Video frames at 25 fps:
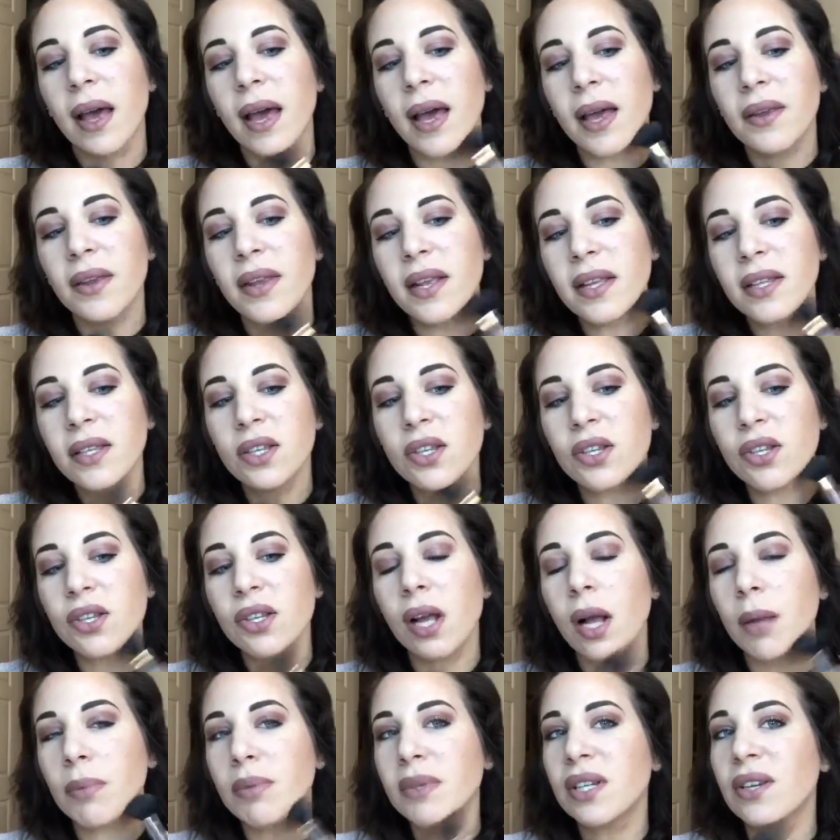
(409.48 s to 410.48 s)
And this just
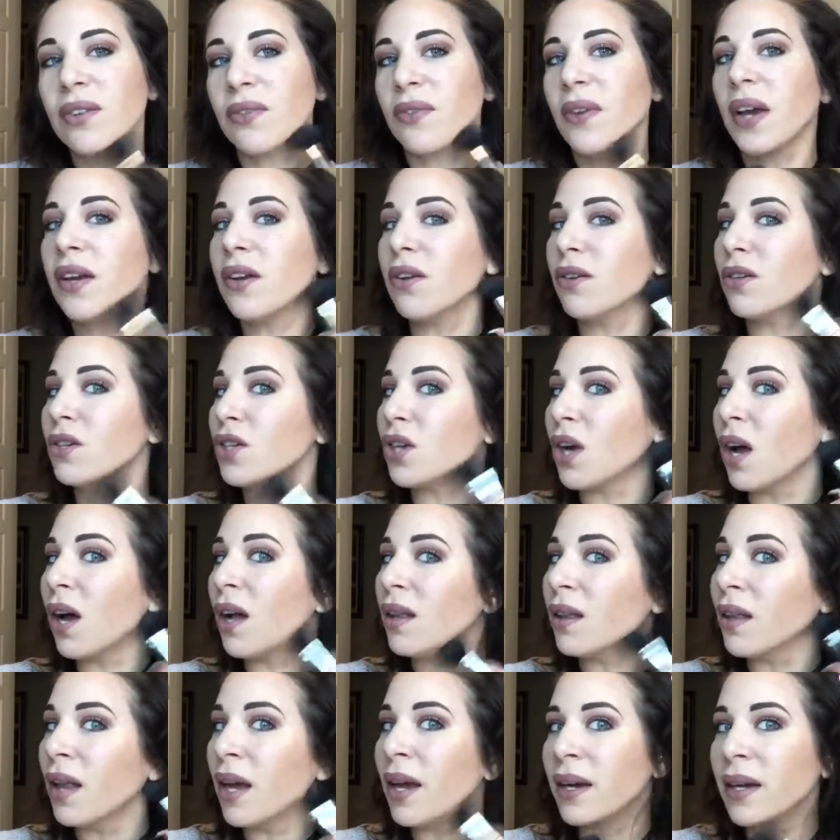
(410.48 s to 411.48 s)
helps define your
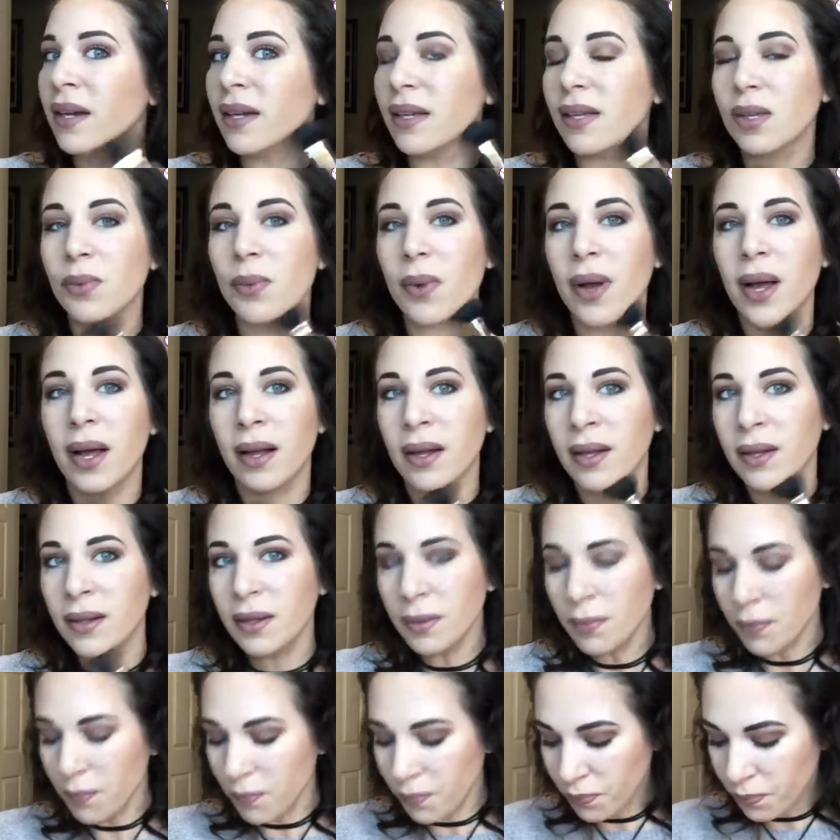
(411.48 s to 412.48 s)
jawline as well.